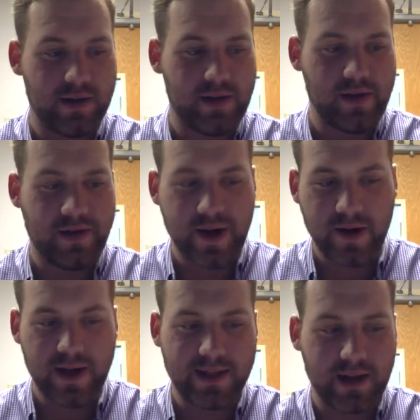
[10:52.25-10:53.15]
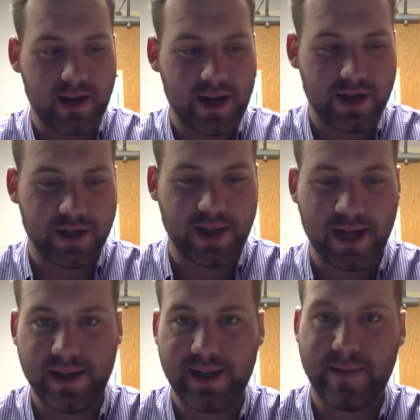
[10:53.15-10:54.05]
theories and just
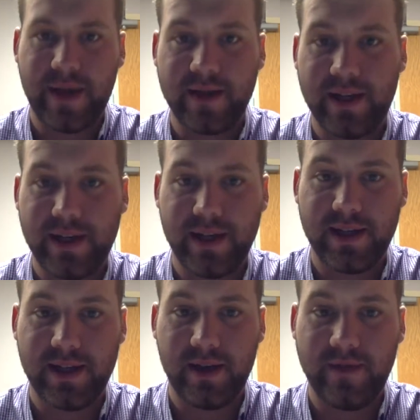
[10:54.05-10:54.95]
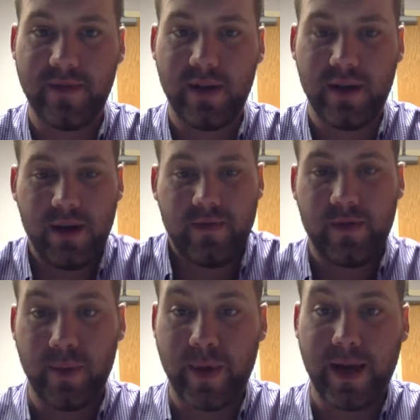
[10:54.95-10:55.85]
ideas about teaching itself
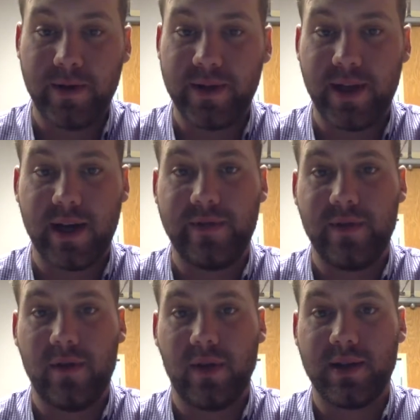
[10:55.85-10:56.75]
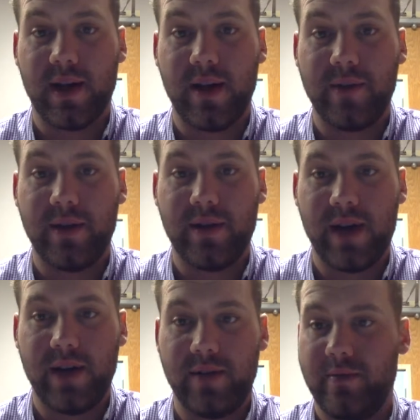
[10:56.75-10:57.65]
from a man who's done it for a long time
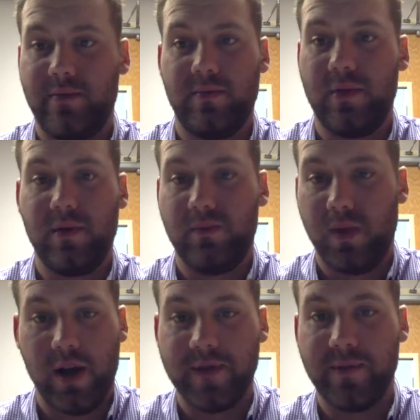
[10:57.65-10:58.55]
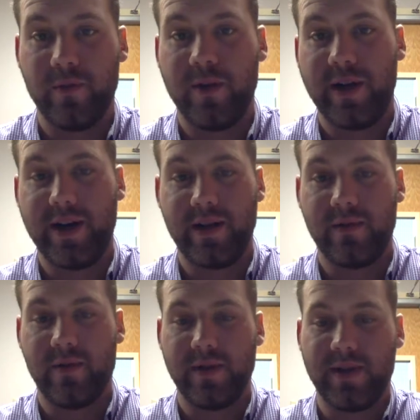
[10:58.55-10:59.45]
and loves it more than anything in the
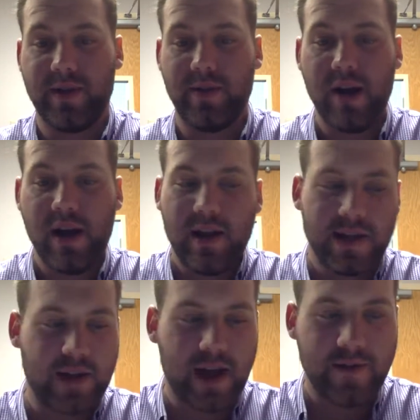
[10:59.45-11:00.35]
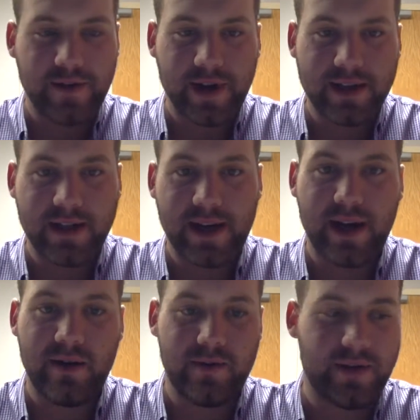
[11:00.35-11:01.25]
world. So that's all I have for you guys
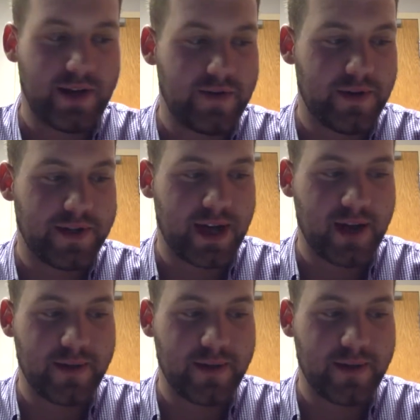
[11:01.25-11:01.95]
today. Thank you for your time.